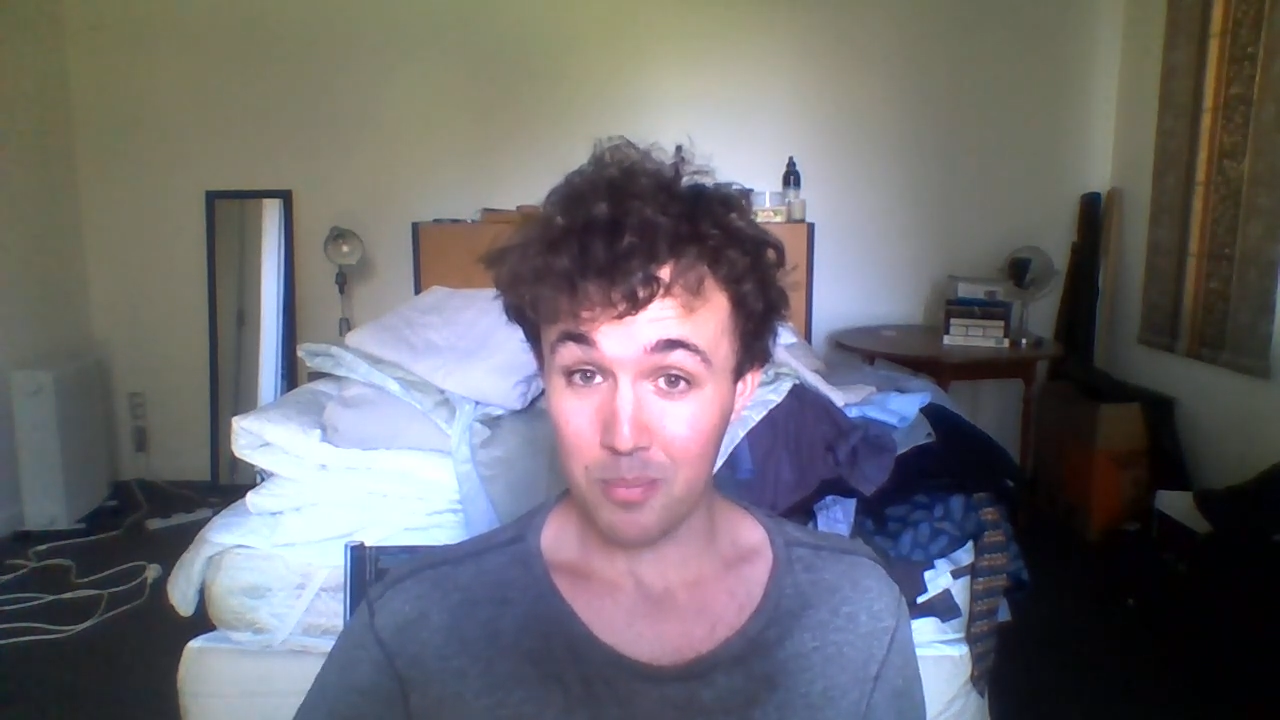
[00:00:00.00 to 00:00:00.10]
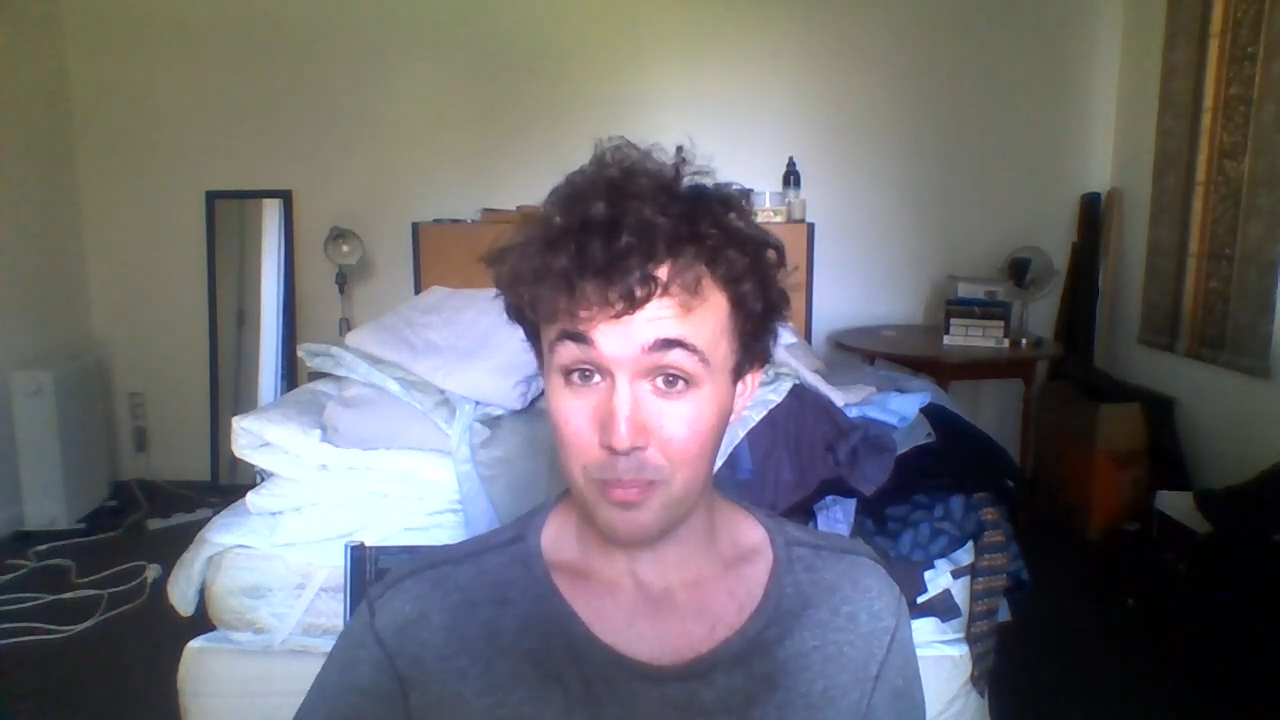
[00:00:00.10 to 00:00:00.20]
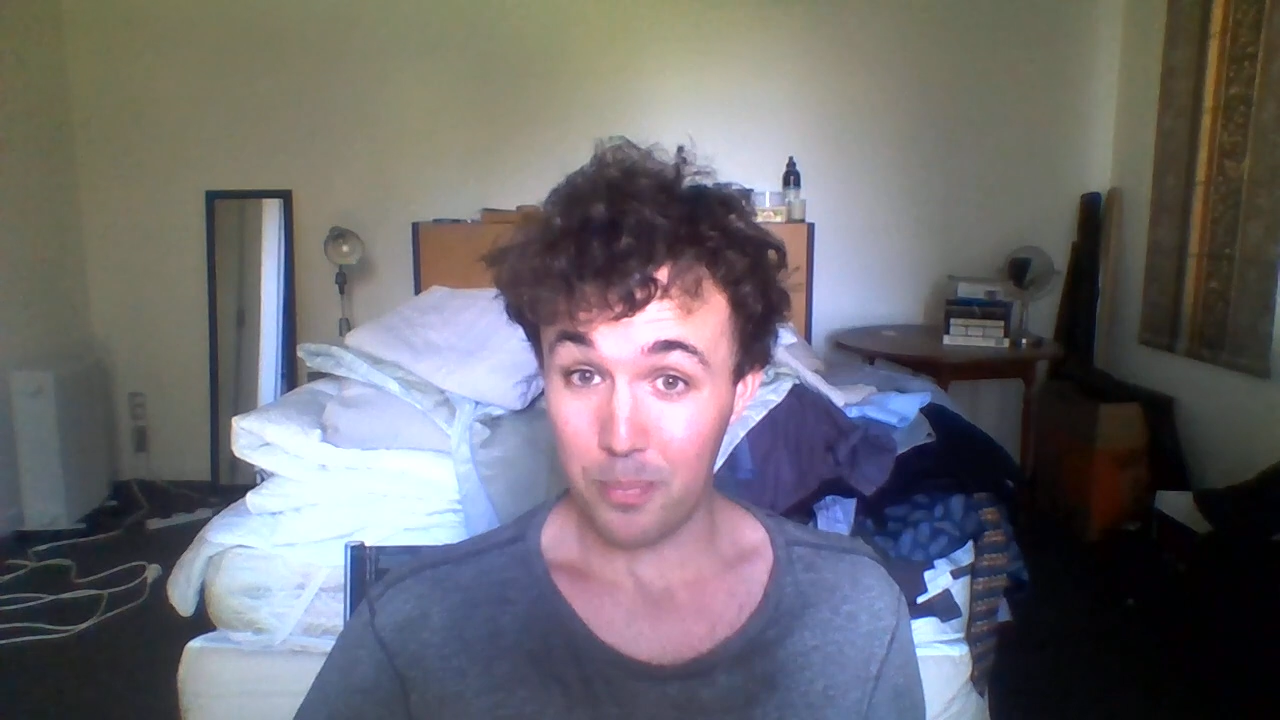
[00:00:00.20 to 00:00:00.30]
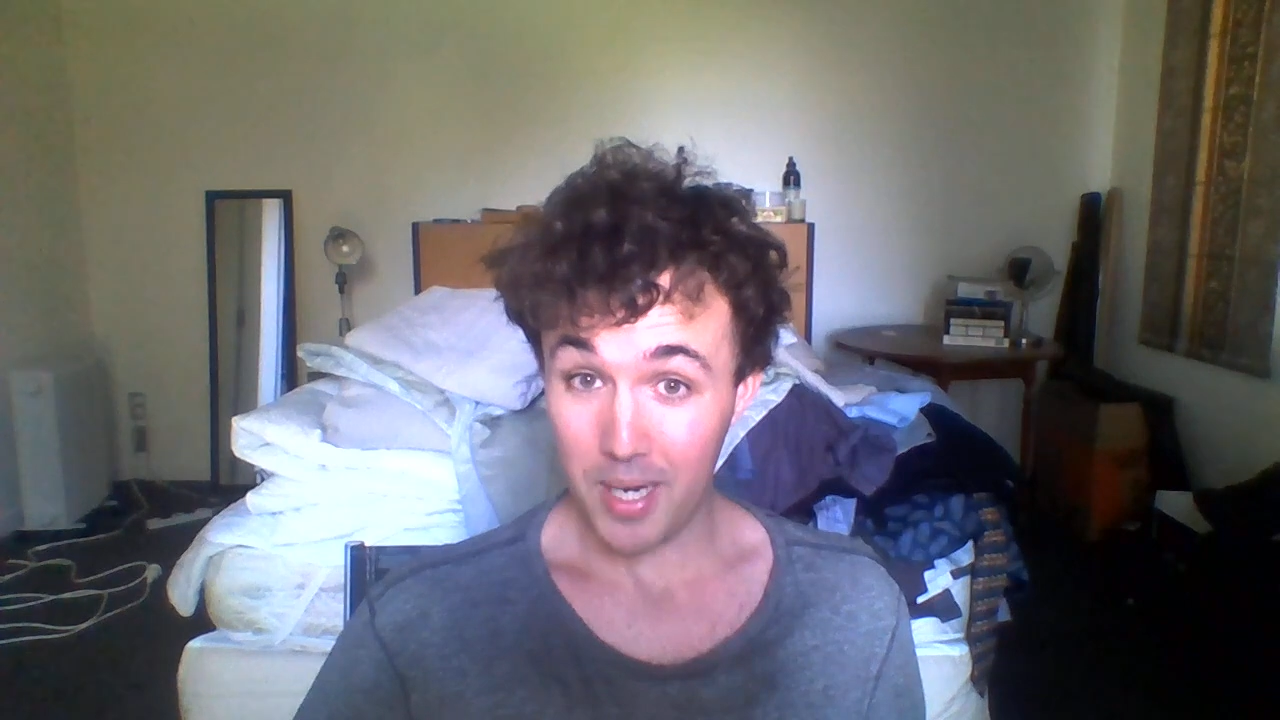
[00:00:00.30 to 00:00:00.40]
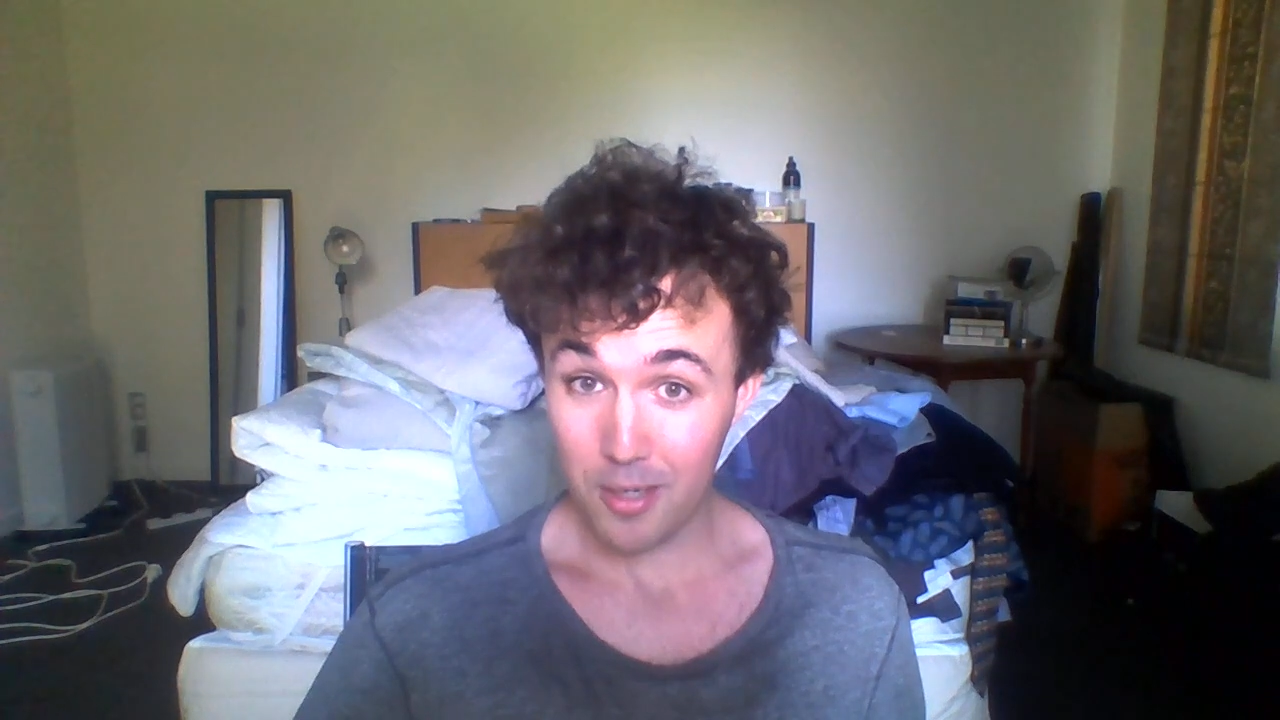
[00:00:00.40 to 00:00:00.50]

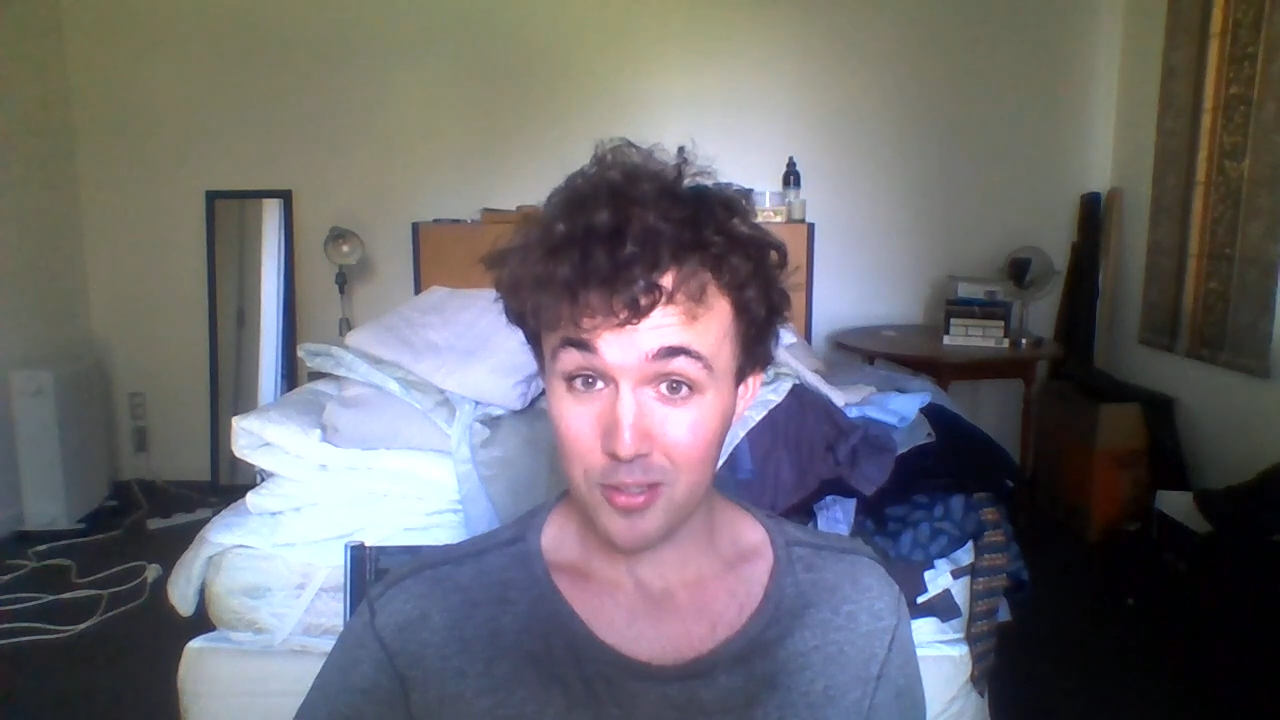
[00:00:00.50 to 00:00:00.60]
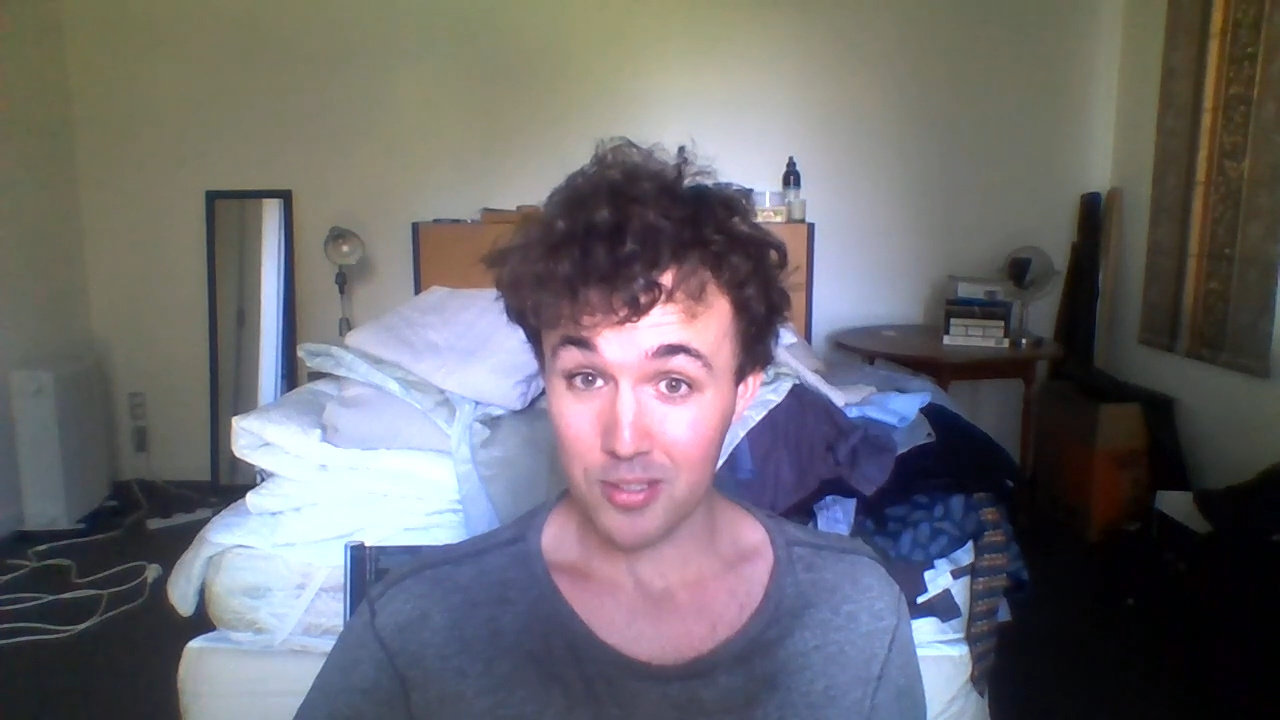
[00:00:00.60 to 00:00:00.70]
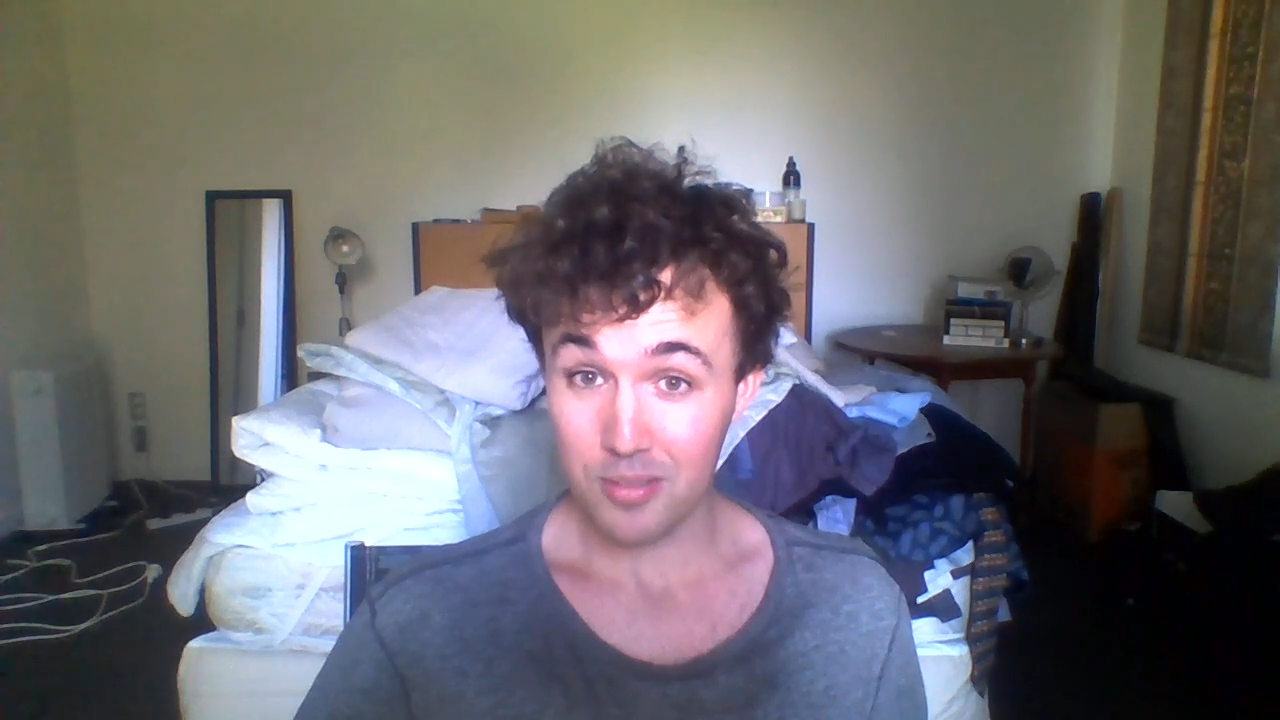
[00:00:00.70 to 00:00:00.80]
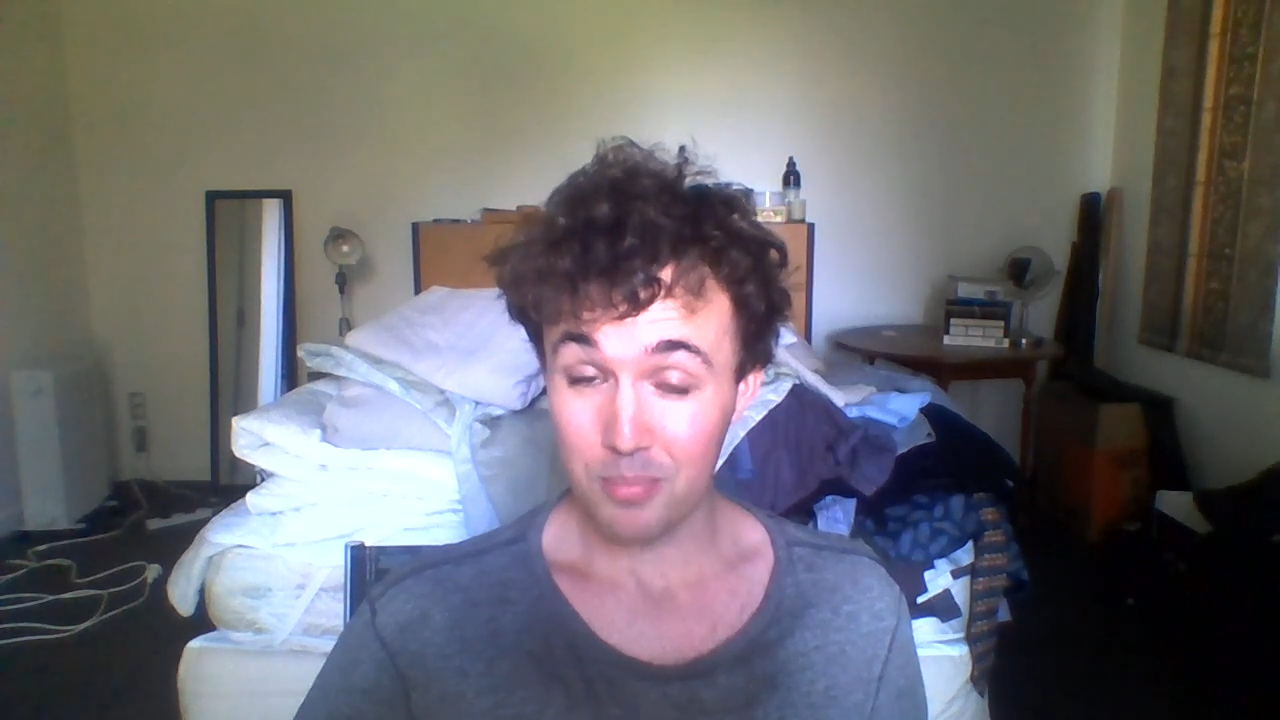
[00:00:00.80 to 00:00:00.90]
embarrass